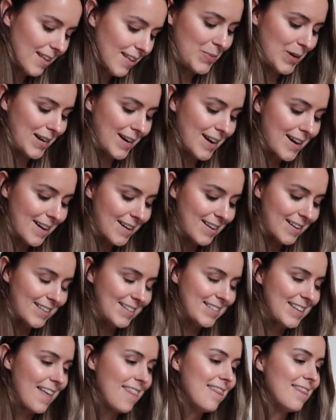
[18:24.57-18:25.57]

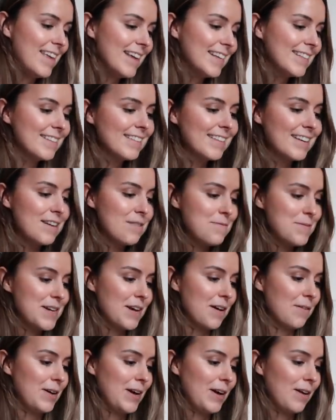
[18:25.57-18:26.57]
because this is going to be
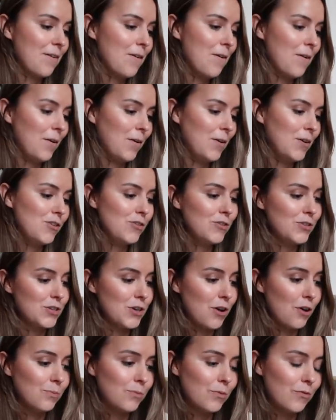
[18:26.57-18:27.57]
going on the
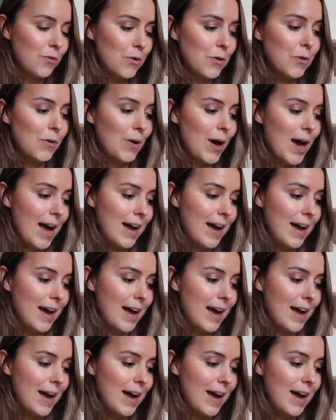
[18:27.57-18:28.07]
top floor.